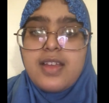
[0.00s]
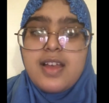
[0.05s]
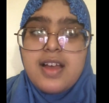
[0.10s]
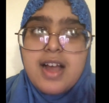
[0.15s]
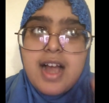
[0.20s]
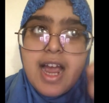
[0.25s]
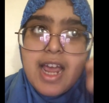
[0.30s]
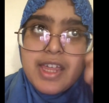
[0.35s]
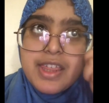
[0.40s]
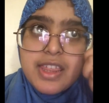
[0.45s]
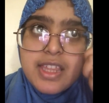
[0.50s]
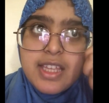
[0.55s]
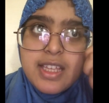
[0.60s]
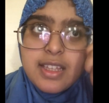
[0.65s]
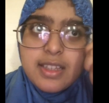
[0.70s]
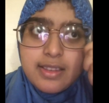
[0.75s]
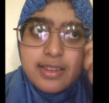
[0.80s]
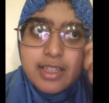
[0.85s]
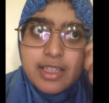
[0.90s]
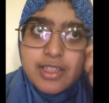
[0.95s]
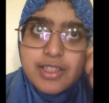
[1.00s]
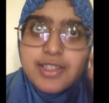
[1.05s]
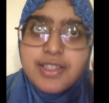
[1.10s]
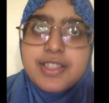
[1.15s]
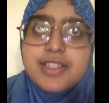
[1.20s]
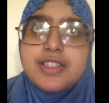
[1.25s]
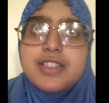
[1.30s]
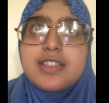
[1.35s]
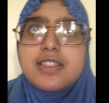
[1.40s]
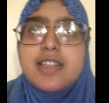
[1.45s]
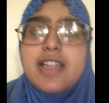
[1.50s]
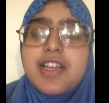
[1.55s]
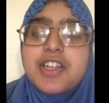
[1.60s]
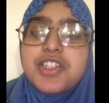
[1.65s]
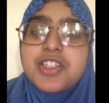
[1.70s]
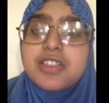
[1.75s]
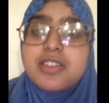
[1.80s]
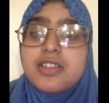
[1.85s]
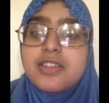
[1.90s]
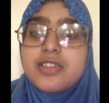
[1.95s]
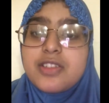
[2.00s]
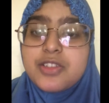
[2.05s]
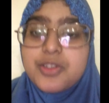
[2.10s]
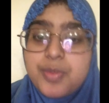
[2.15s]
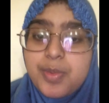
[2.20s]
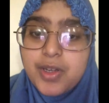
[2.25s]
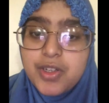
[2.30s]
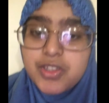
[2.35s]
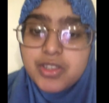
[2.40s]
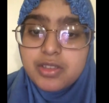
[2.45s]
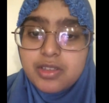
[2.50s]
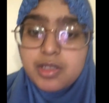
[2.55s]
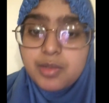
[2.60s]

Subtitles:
I think this election is especially